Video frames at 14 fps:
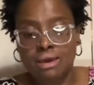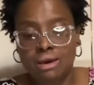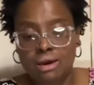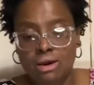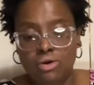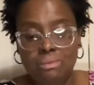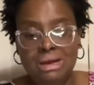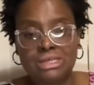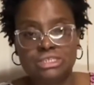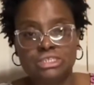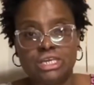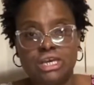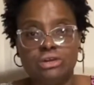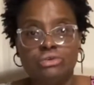On my
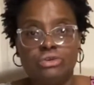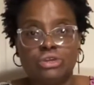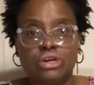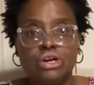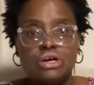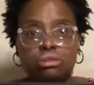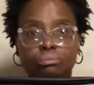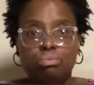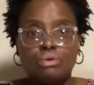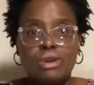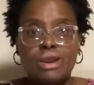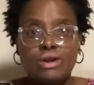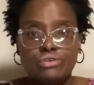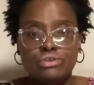channel in the color
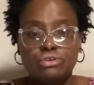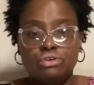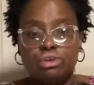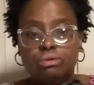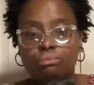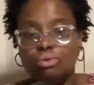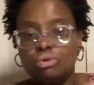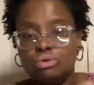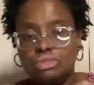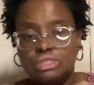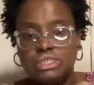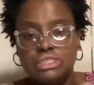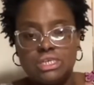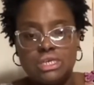brown, you'll get more
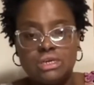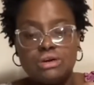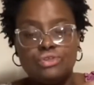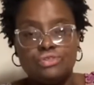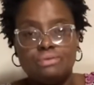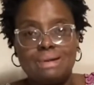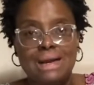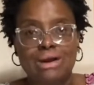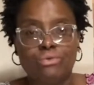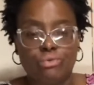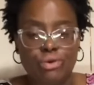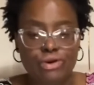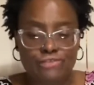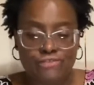details about
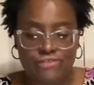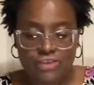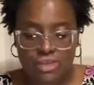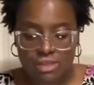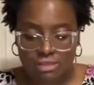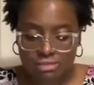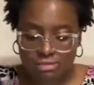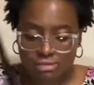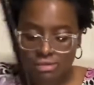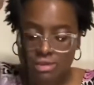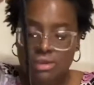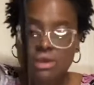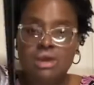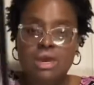what fits
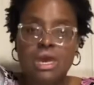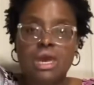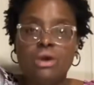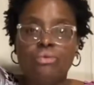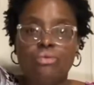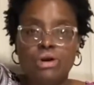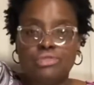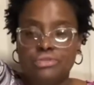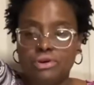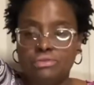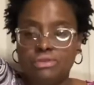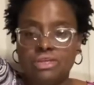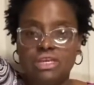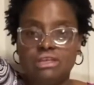and what's on
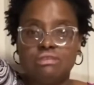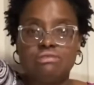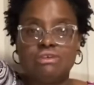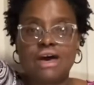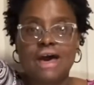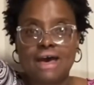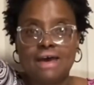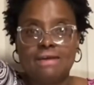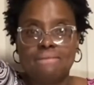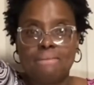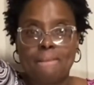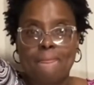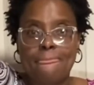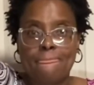the inside.
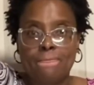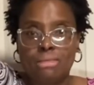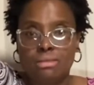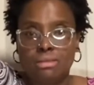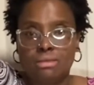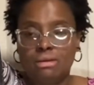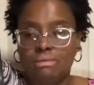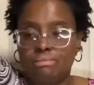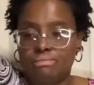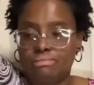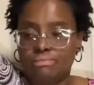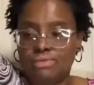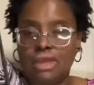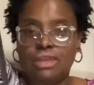
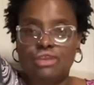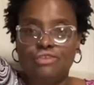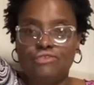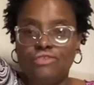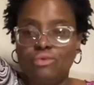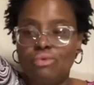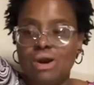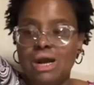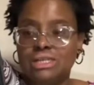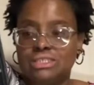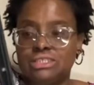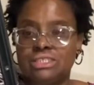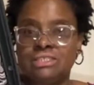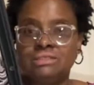Thank you for
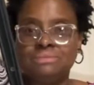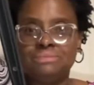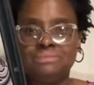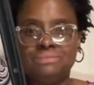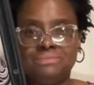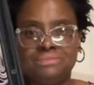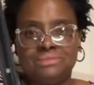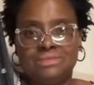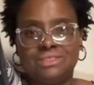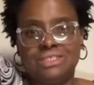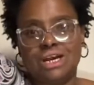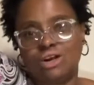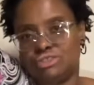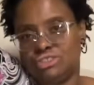watching.
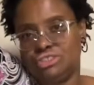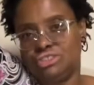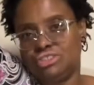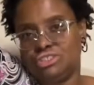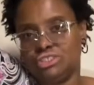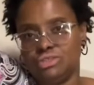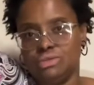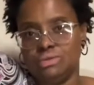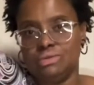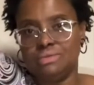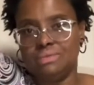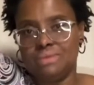Talk to you soon.